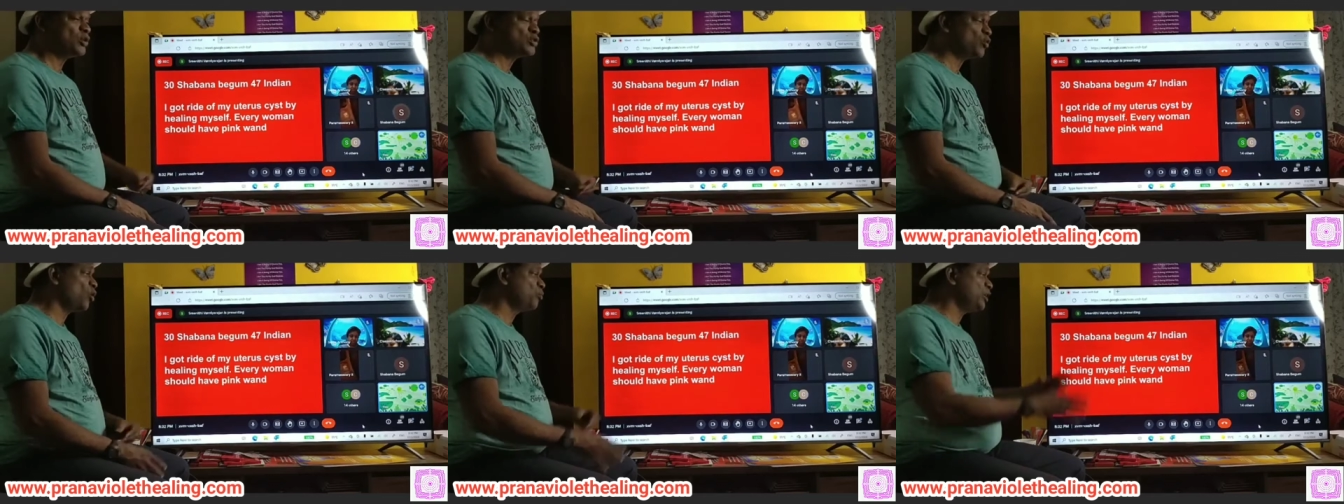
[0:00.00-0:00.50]
You
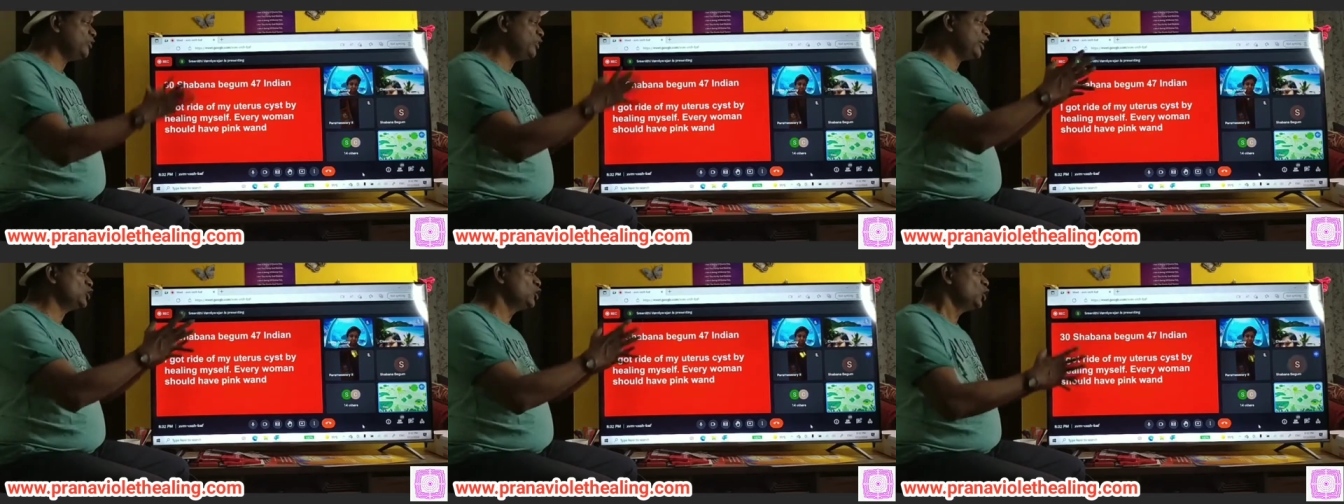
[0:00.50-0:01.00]
must follow
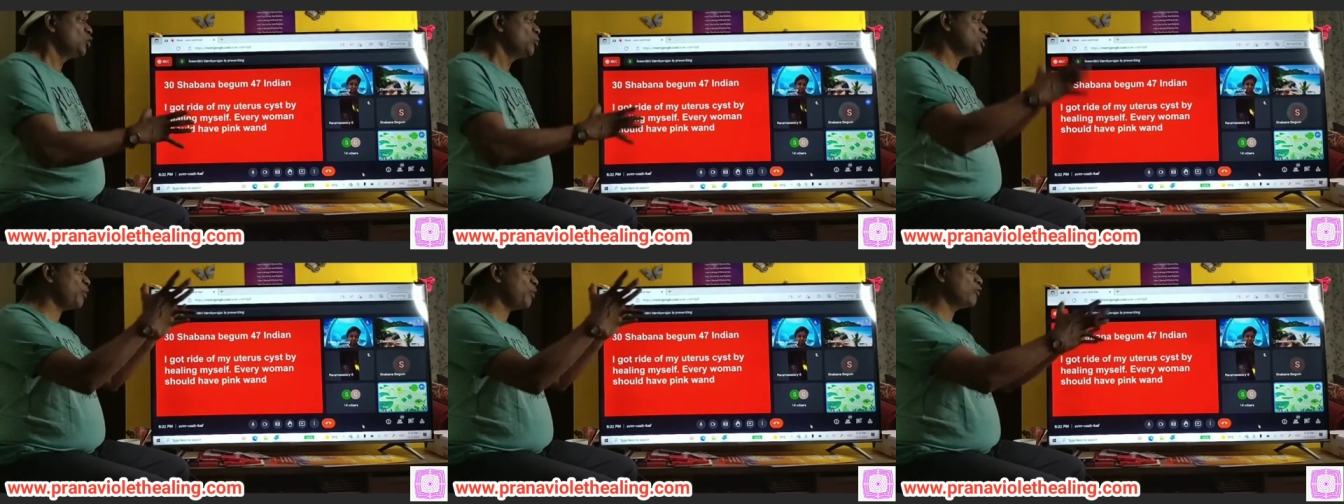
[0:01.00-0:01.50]
PVH.
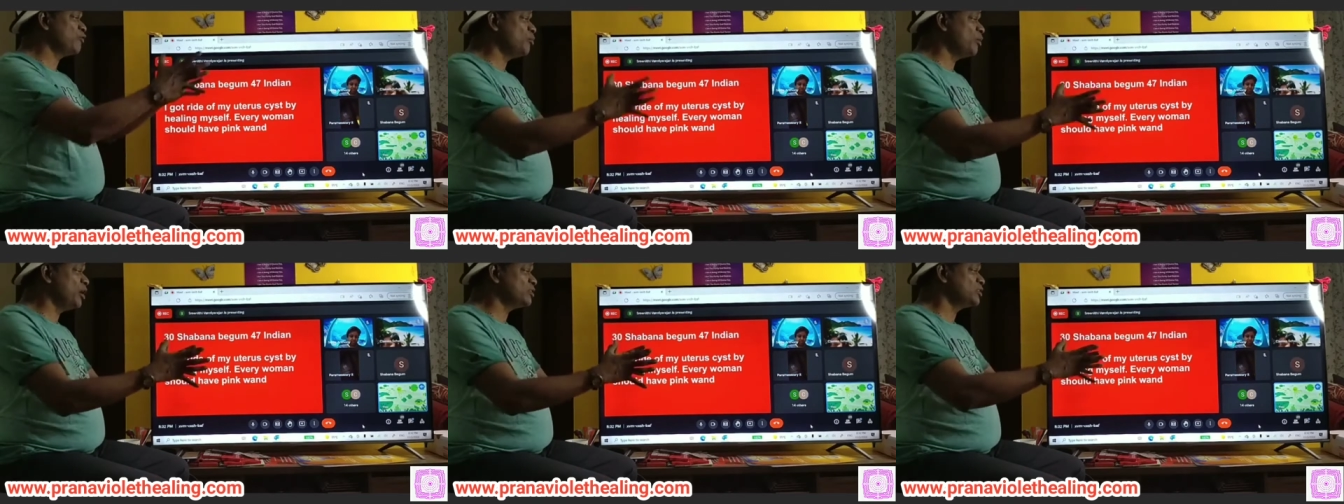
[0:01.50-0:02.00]
You must buy
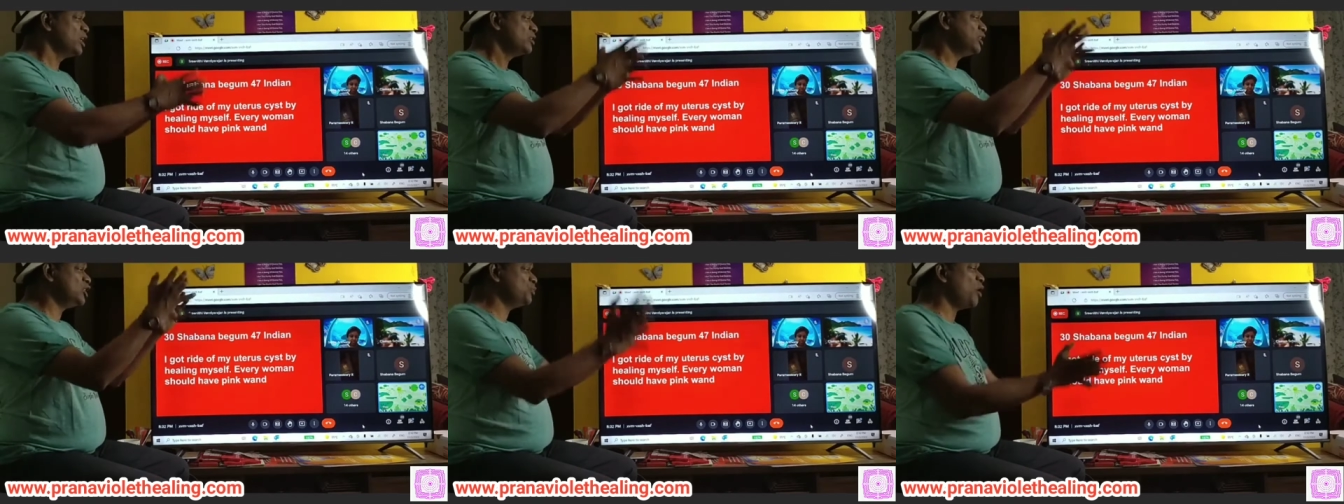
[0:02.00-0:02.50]
from us
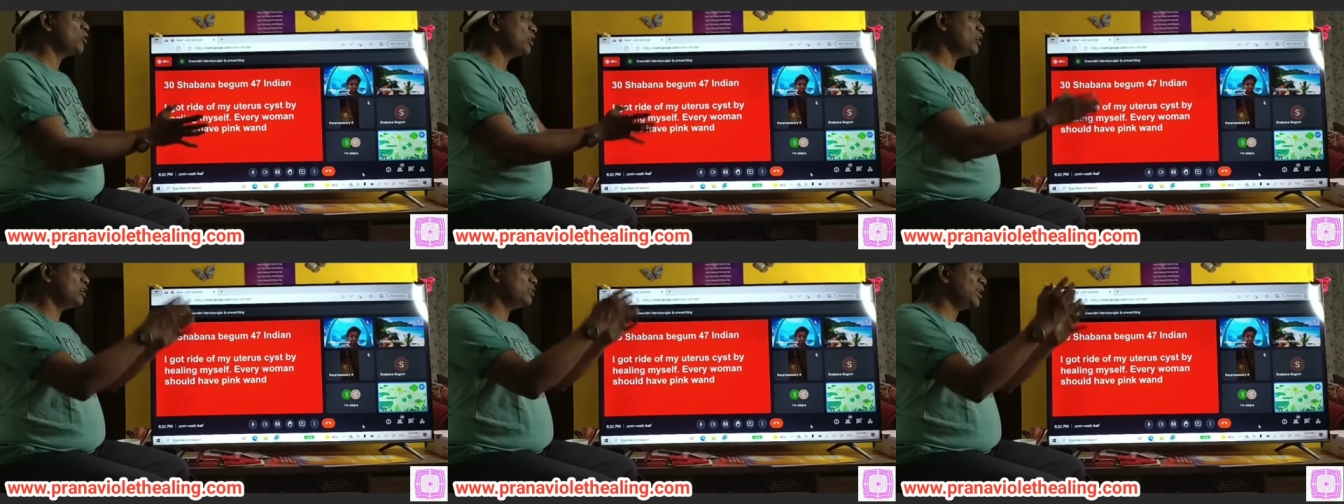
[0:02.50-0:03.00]
this
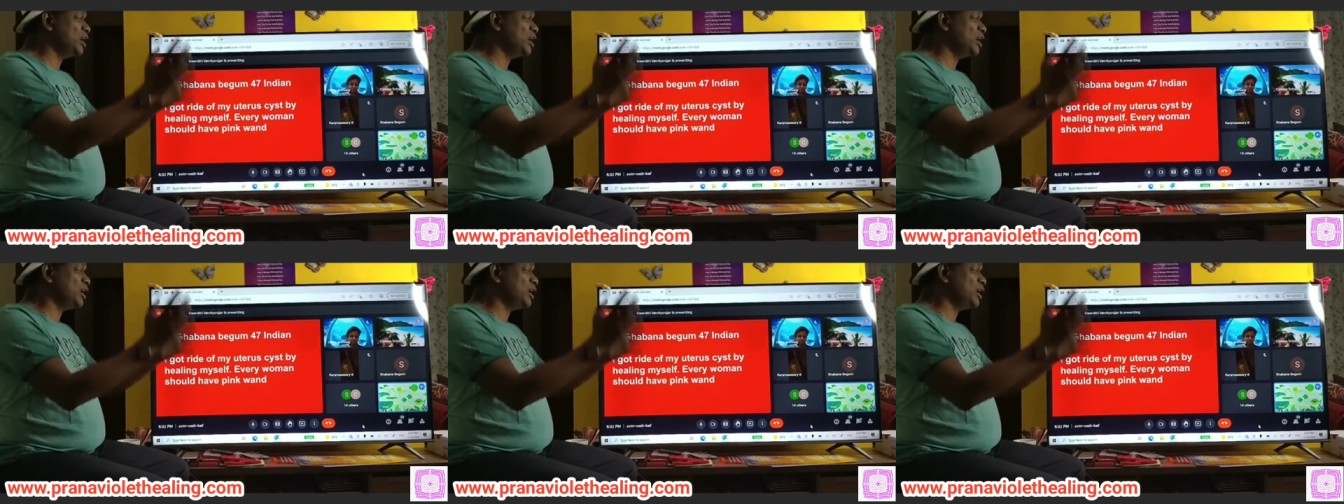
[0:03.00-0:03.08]
powder,